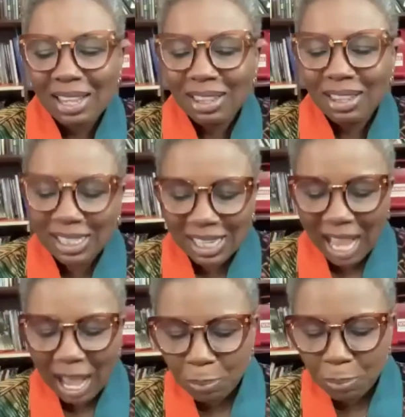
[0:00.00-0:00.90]
Things
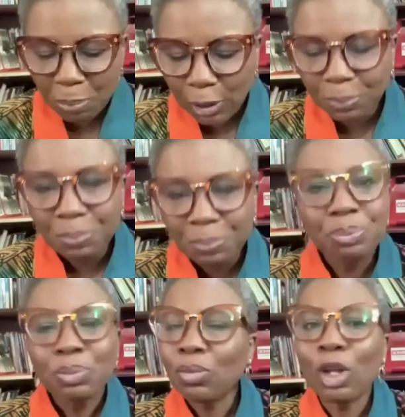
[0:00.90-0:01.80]
happen,
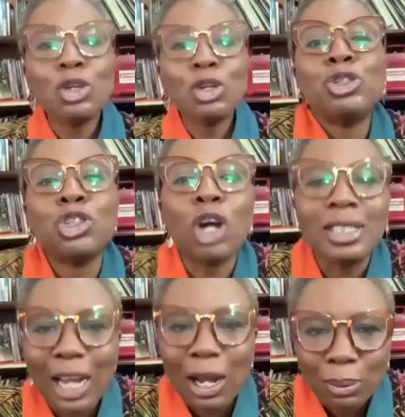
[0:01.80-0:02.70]
you shut
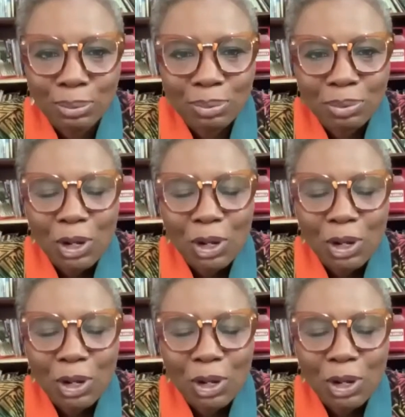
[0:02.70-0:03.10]
down.